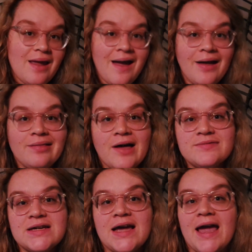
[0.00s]
I
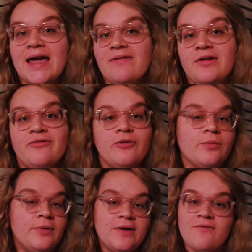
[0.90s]
loved it. I gave it a
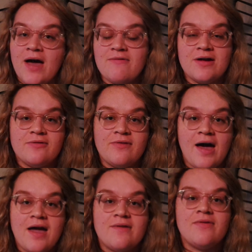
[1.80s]
4.5 out of
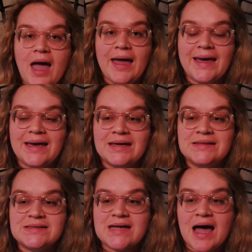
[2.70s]
5,
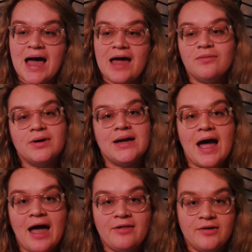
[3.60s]
and I would
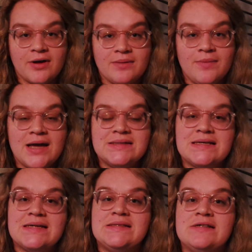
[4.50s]
highly recommend.
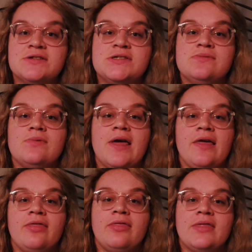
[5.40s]
It deals
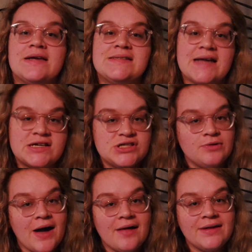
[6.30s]
with
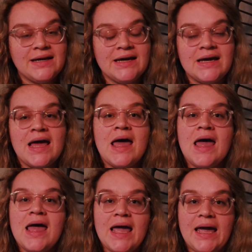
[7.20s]
sexuality
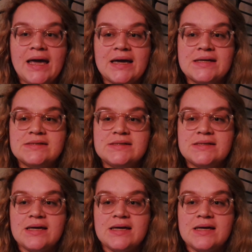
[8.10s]
and